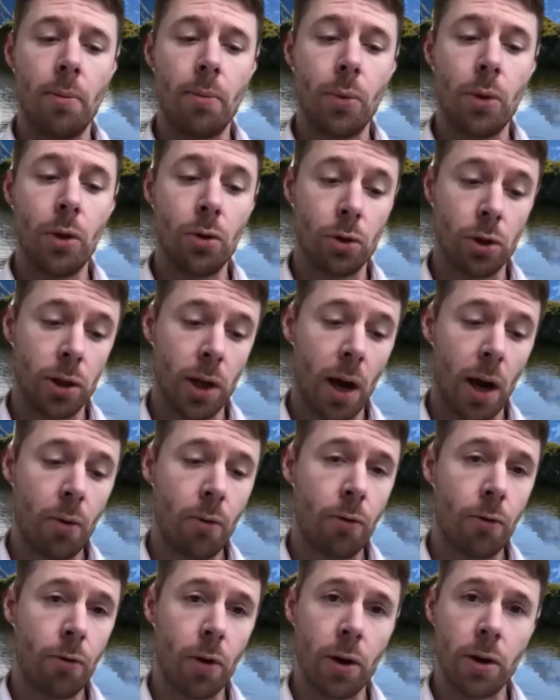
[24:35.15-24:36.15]

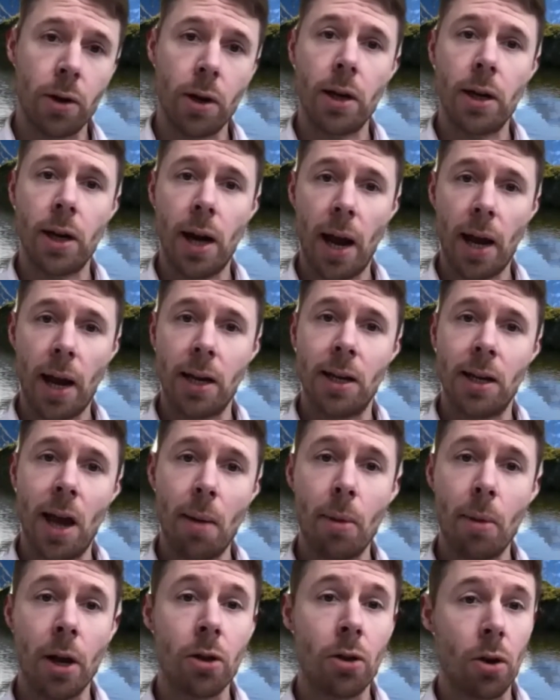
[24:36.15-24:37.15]
yourself and an
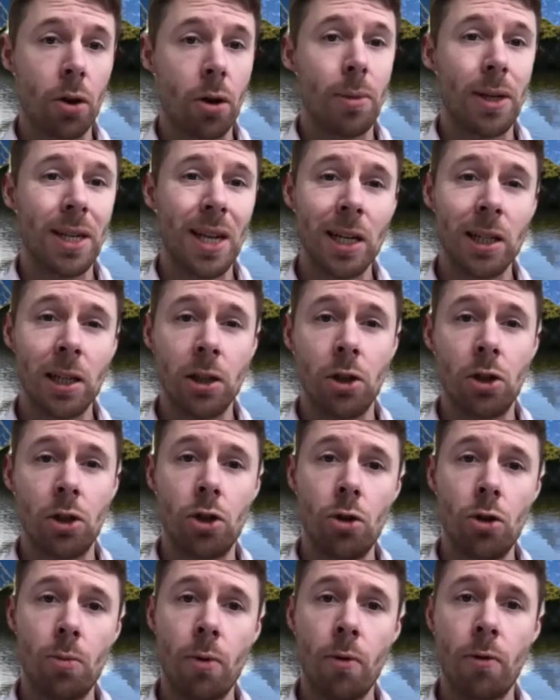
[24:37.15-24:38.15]
academic that could potentially
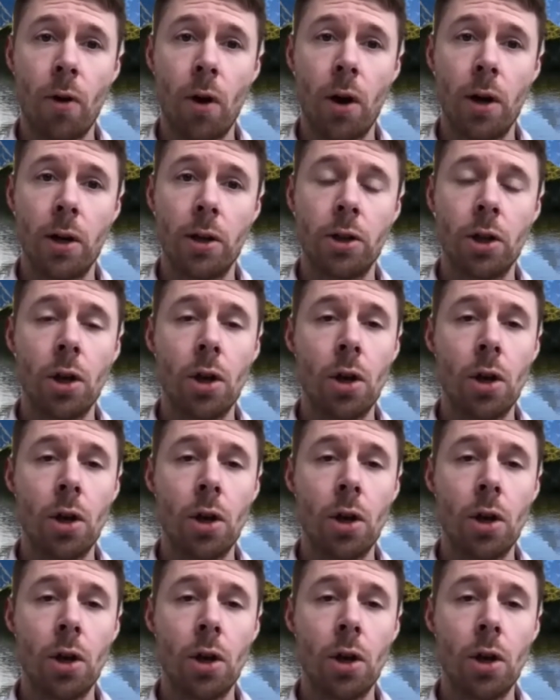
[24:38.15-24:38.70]
supervise